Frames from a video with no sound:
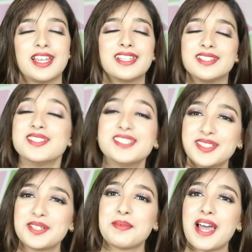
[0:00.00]
Hello
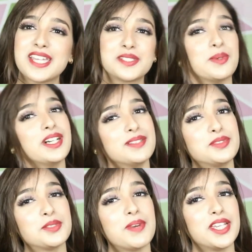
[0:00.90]
city pies, welcome
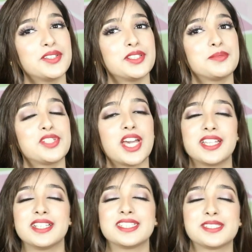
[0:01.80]
to my YouTube
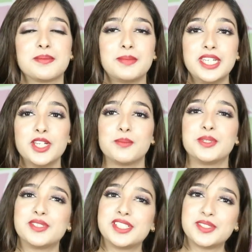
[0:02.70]
channel. It's me, your
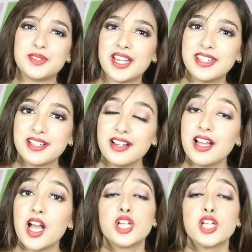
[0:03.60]
beauty Dona here.